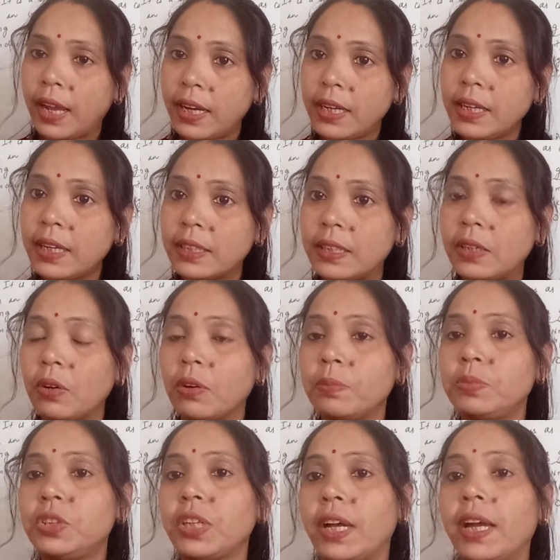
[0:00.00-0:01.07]
any other
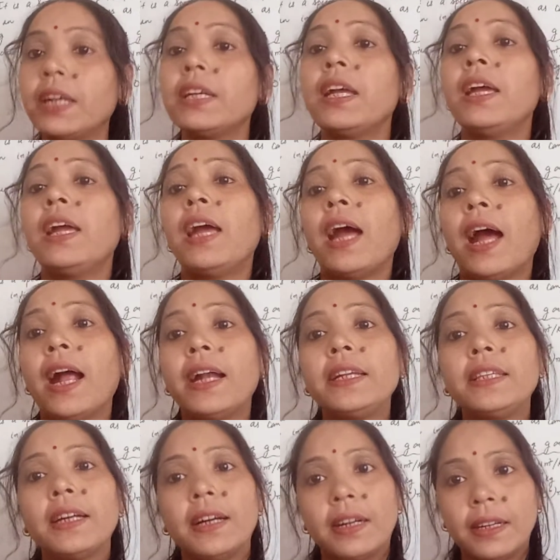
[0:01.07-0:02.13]
object,
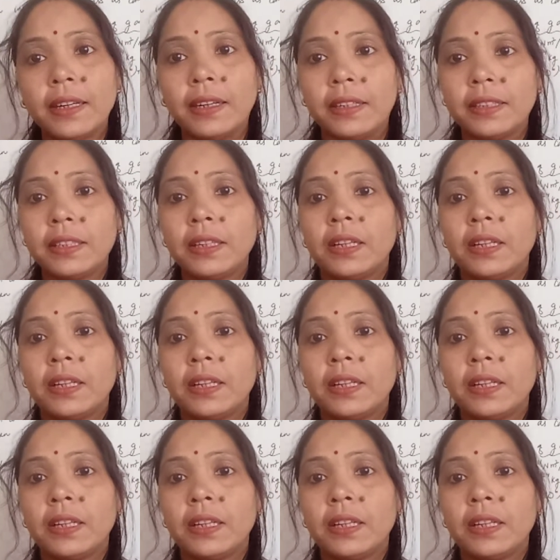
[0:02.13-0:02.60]
and the earth,